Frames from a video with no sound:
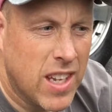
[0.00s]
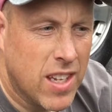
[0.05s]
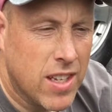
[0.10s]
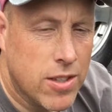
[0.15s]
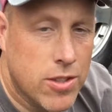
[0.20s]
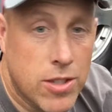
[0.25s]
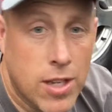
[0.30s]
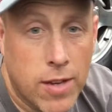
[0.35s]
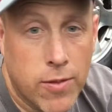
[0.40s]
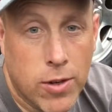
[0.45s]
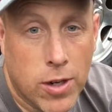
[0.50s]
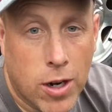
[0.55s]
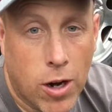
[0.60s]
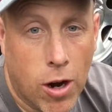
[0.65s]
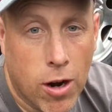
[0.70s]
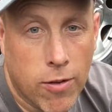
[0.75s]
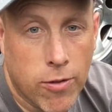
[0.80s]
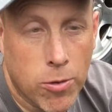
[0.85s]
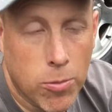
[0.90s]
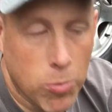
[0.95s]
save your
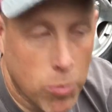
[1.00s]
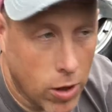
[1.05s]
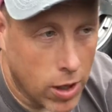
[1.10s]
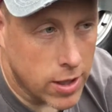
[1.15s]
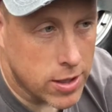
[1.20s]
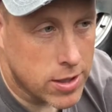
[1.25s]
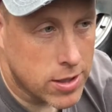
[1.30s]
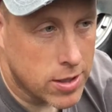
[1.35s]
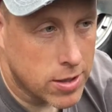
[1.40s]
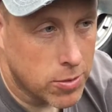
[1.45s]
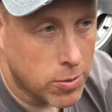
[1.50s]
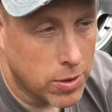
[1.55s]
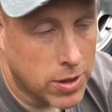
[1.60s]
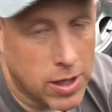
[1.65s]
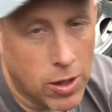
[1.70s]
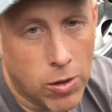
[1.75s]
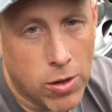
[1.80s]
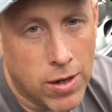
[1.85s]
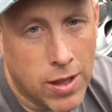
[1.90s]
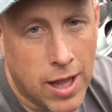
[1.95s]
car from rust
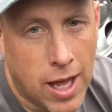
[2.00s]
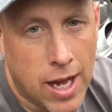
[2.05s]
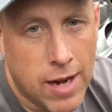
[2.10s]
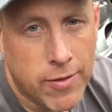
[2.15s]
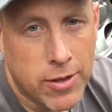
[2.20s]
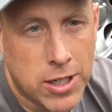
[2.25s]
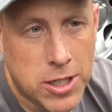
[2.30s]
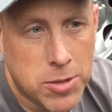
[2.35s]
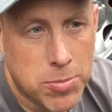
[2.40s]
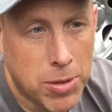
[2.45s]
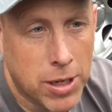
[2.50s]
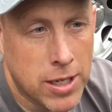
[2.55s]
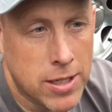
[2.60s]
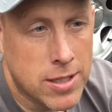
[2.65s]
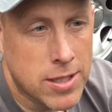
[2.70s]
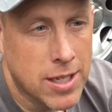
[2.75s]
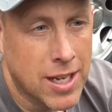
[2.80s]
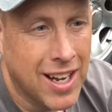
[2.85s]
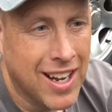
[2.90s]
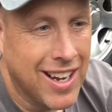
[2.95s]
without a lot of
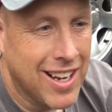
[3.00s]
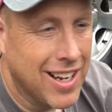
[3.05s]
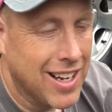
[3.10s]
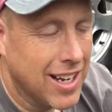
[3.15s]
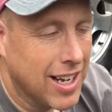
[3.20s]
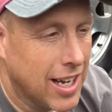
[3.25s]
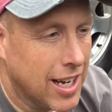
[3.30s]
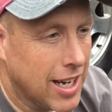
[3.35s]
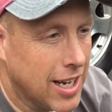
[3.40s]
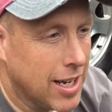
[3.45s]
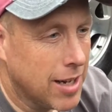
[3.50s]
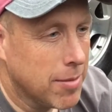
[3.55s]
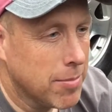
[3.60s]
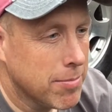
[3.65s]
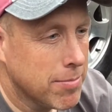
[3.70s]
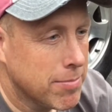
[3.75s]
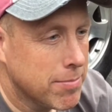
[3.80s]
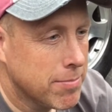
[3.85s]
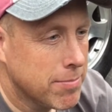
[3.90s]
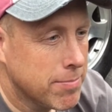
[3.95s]
expense.
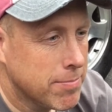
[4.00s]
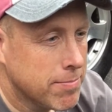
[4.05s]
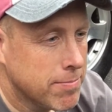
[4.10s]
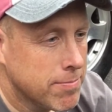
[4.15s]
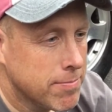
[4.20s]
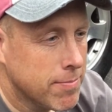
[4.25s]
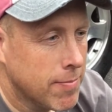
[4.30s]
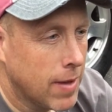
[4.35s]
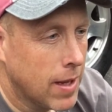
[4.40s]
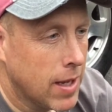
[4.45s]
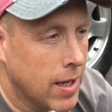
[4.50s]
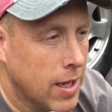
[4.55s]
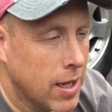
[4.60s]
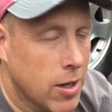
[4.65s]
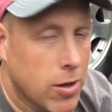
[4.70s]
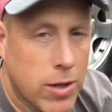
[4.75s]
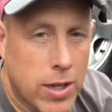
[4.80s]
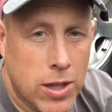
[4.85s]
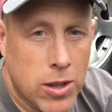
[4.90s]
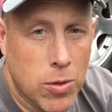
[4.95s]

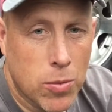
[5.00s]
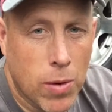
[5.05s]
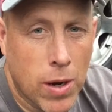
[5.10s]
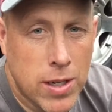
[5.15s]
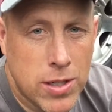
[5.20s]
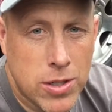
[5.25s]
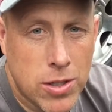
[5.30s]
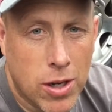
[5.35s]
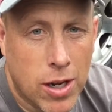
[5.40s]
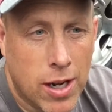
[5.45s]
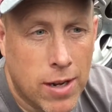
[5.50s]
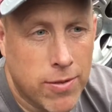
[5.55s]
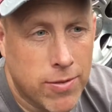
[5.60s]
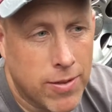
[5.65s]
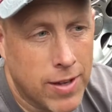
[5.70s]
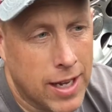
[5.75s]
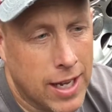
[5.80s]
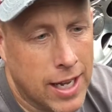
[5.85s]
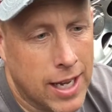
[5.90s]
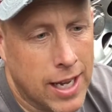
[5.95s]
It'll get the rust off
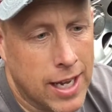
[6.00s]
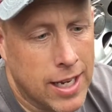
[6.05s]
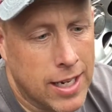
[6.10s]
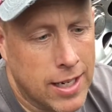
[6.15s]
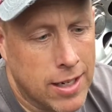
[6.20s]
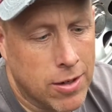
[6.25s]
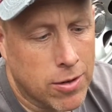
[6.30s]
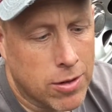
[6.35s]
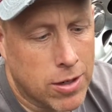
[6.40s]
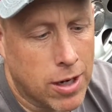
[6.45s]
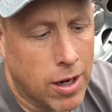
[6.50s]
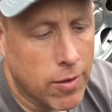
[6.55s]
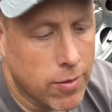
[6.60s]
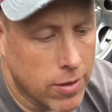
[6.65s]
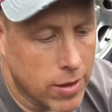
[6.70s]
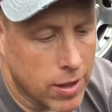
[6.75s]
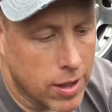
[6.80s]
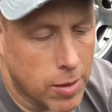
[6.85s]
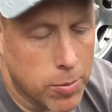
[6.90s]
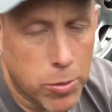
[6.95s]
and it'll
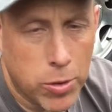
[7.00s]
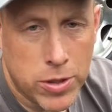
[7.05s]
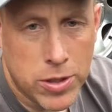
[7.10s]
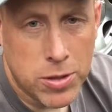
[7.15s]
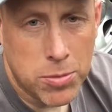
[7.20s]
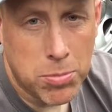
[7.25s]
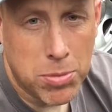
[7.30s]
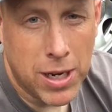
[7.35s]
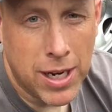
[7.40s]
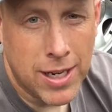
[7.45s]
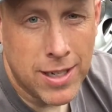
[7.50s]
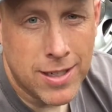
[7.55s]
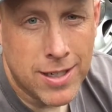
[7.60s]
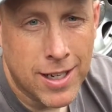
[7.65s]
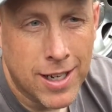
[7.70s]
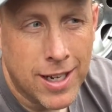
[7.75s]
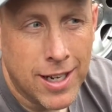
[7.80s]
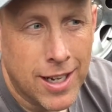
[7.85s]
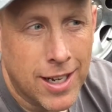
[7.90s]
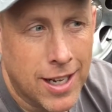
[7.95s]
cover it up with some paint.
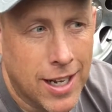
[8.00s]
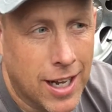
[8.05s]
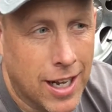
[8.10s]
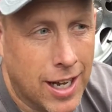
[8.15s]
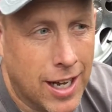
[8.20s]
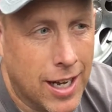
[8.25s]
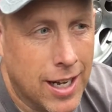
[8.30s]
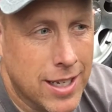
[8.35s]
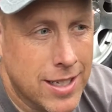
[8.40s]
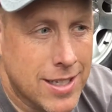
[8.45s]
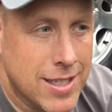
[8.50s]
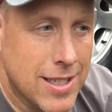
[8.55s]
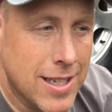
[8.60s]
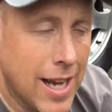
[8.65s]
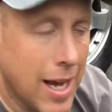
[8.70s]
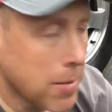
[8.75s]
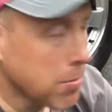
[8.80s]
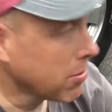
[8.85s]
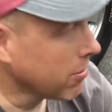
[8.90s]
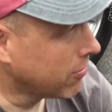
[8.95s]
It's
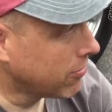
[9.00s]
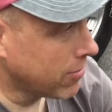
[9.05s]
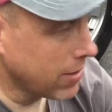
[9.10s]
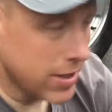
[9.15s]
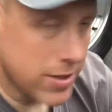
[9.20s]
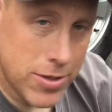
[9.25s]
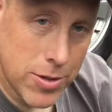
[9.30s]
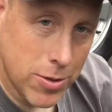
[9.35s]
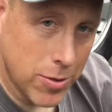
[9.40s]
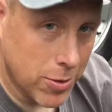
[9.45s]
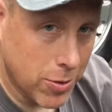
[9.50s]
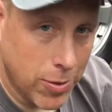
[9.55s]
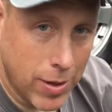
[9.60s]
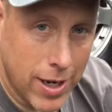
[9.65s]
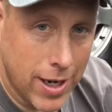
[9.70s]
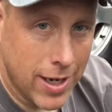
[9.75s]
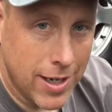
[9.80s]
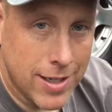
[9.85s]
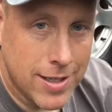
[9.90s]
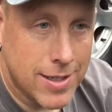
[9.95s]
not professional
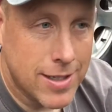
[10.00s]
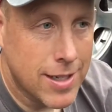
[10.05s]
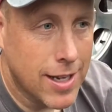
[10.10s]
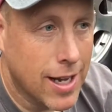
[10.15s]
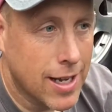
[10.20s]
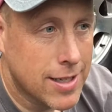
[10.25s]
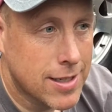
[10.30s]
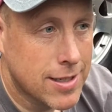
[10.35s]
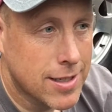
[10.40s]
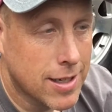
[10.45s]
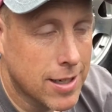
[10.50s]
grade, it's not